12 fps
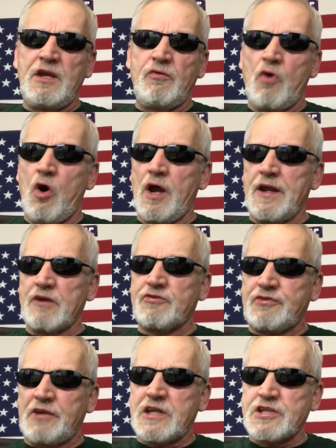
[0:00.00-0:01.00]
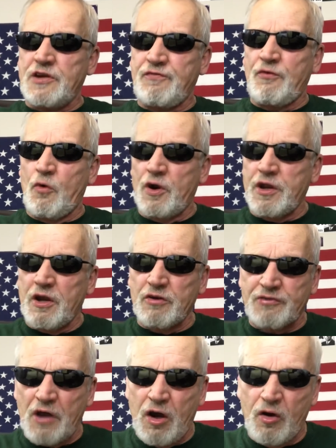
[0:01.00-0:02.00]
Roy is 64 years
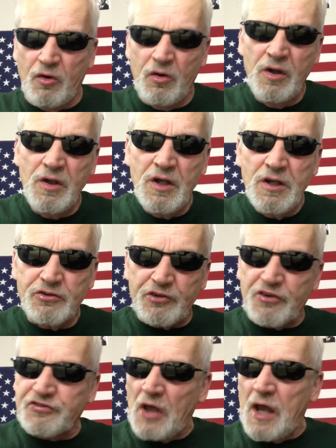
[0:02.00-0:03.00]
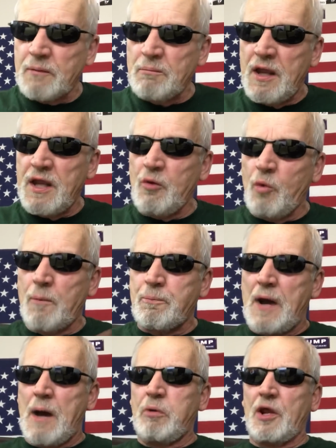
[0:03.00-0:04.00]
old, just like me. We're
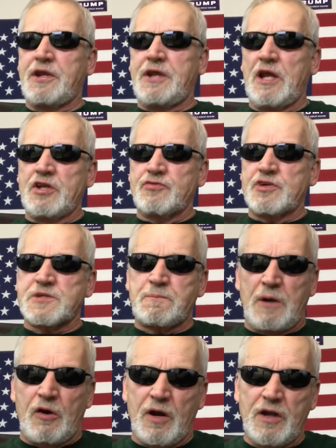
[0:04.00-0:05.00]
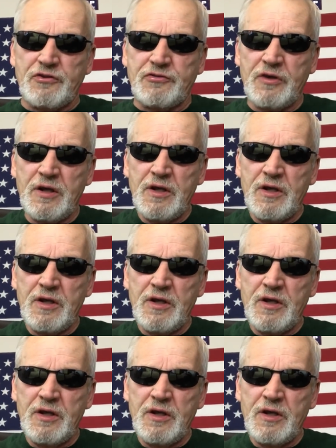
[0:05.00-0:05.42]
probably kindred spirits.